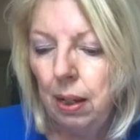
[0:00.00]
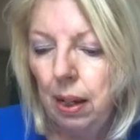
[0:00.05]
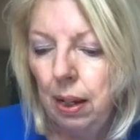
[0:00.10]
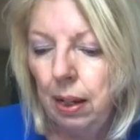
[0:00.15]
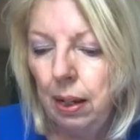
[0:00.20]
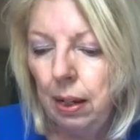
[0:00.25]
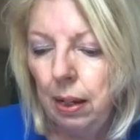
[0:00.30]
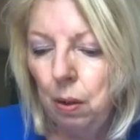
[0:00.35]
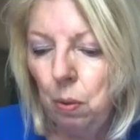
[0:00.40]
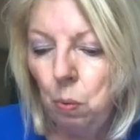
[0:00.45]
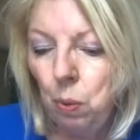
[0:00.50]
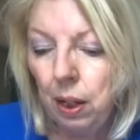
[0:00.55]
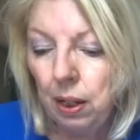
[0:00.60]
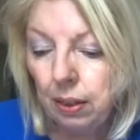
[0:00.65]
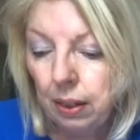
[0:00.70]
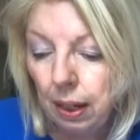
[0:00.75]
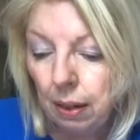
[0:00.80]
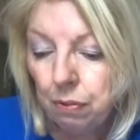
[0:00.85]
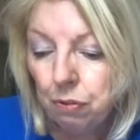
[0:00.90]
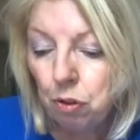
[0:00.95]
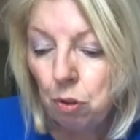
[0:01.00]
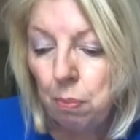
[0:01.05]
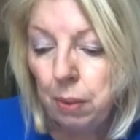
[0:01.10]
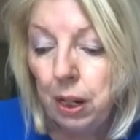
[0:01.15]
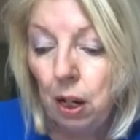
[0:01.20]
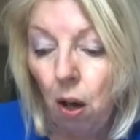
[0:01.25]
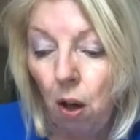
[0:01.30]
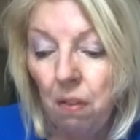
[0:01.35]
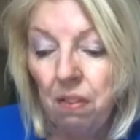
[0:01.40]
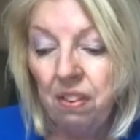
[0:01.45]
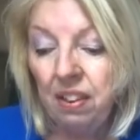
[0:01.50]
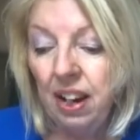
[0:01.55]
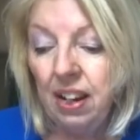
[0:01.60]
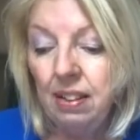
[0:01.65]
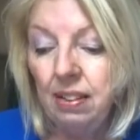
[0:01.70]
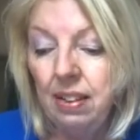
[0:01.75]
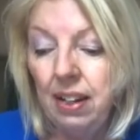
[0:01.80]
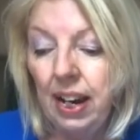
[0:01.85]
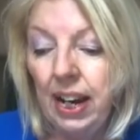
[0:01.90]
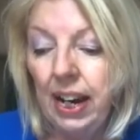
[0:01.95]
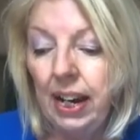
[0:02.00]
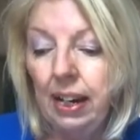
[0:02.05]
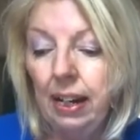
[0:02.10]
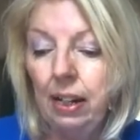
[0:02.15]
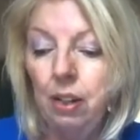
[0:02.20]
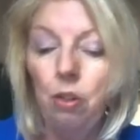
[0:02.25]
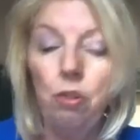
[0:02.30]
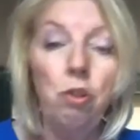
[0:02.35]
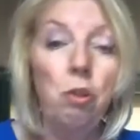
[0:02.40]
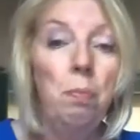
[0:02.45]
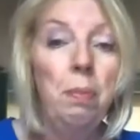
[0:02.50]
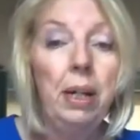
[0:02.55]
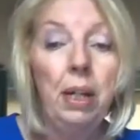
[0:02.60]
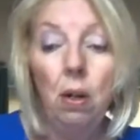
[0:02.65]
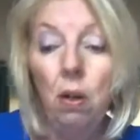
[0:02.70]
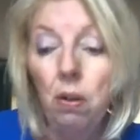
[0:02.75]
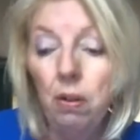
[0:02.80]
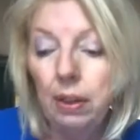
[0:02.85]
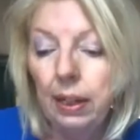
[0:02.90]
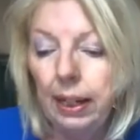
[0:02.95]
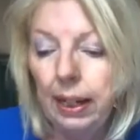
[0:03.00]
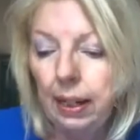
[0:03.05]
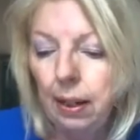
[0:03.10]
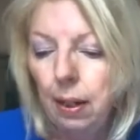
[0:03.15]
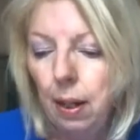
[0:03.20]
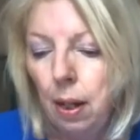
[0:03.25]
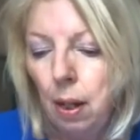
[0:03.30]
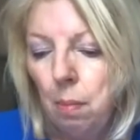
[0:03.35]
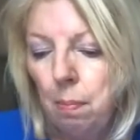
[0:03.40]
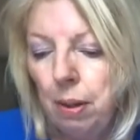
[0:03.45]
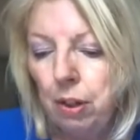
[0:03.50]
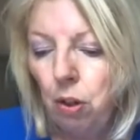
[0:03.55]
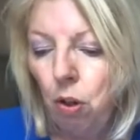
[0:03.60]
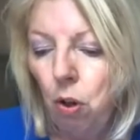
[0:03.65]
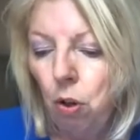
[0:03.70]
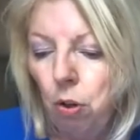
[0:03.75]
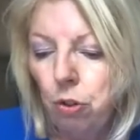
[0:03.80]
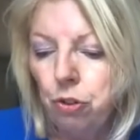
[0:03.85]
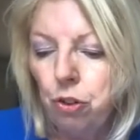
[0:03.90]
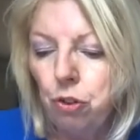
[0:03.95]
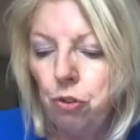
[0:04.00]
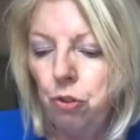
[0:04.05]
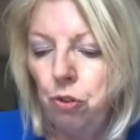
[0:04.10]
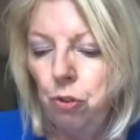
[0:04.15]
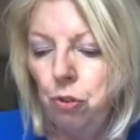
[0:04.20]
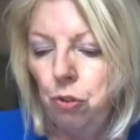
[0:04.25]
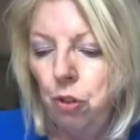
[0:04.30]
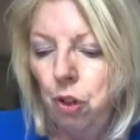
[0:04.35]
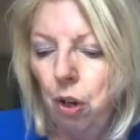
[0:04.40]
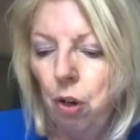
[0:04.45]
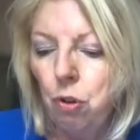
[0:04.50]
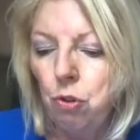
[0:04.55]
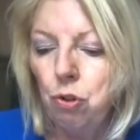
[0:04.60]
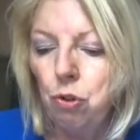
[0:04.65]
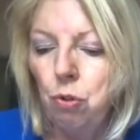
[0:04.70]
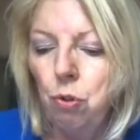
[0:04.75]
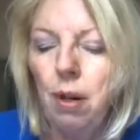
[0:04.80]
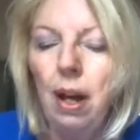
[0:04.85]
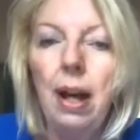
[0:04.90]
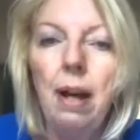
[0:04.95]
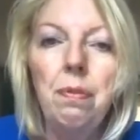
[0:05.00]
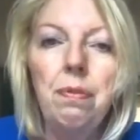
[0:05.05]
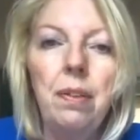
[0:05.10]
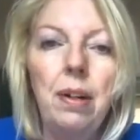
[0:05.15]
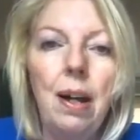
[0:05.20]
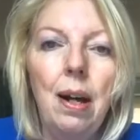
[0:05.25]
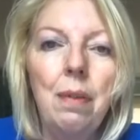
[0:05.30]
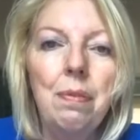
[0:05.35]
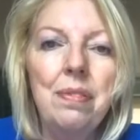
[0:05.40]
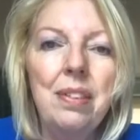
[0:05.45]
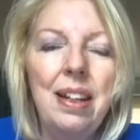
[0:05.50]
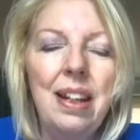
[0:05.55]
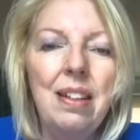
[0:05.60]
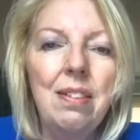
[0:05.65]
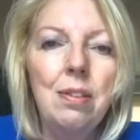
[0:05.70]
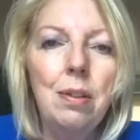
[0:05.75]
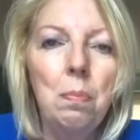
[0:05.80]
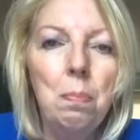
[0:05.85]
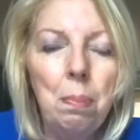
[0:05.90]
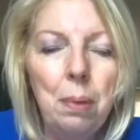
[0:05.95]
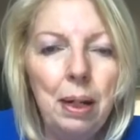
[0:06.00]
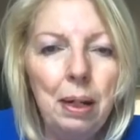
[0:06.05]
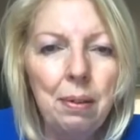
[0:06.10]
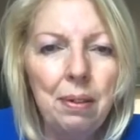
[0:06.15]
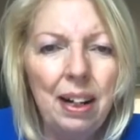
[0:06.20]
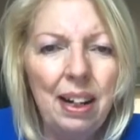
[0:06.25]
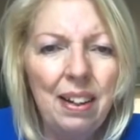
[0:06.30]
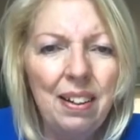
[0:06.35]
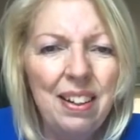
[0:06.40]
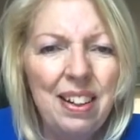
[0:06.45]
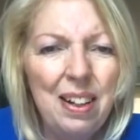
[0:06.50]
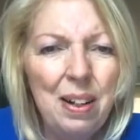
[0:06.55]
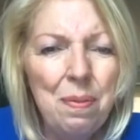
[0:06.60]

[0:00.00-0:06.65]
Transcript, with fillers: Uh, will give to me on that day, and not to me only, but also to those who have loved his appearing.